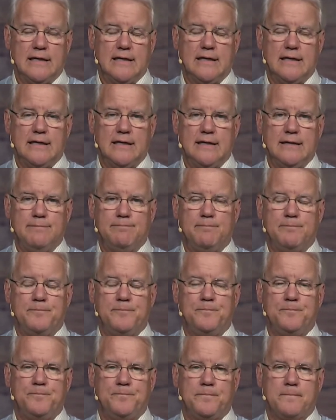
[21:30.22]
He
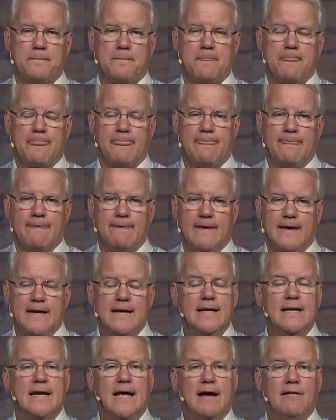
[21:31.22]

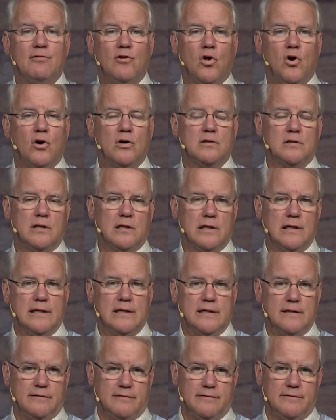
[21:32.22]
didn't have long to
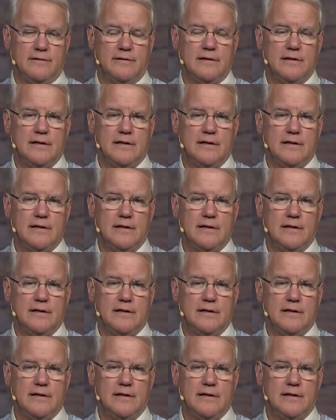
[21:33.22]
live.